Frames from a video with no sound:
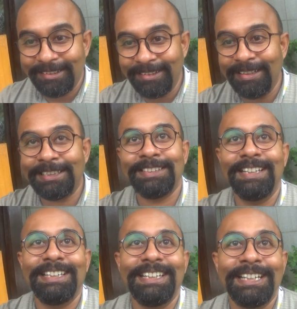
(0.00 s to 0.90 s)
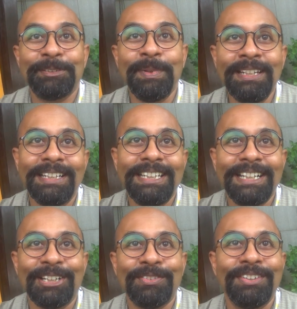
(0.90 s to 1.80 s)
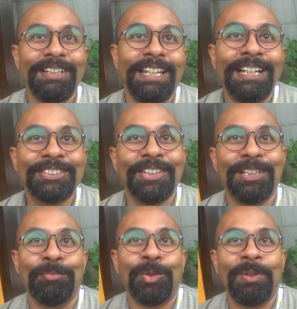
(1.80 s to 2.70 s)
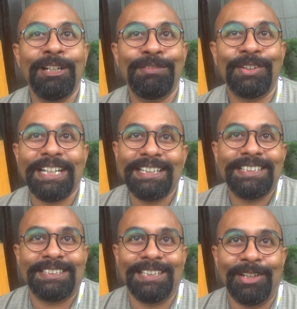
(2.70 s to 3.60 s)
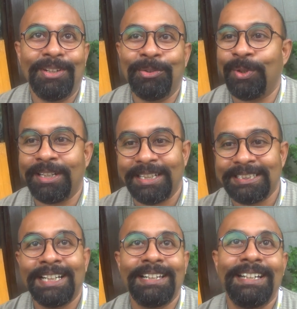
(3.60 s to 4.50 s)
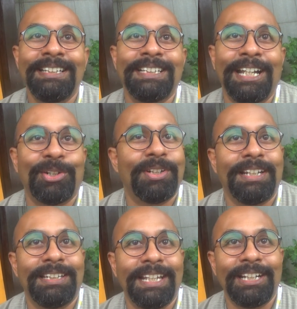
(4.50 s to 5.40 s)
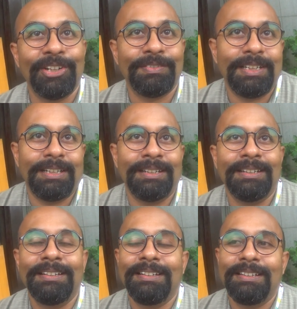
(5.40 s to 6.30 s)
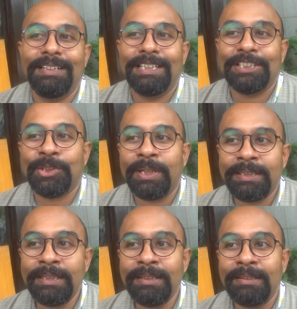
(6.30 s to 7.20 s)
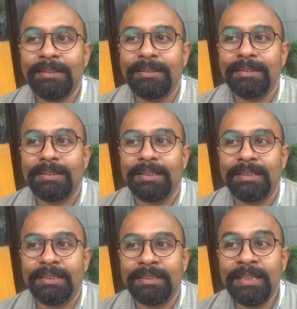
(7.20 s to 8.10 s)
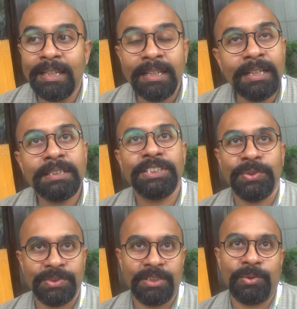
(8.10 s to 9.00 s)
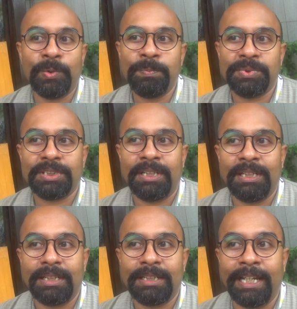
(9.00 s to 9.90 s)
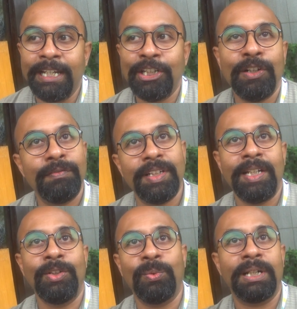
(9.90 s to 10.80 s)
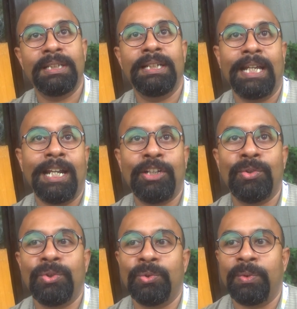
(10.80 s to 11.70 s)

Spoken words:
It's been a year of Linux on the mobile for ages now. Like, what exactly is Android at the end of the day? So I think the Linux user groups kind of did what they had to do.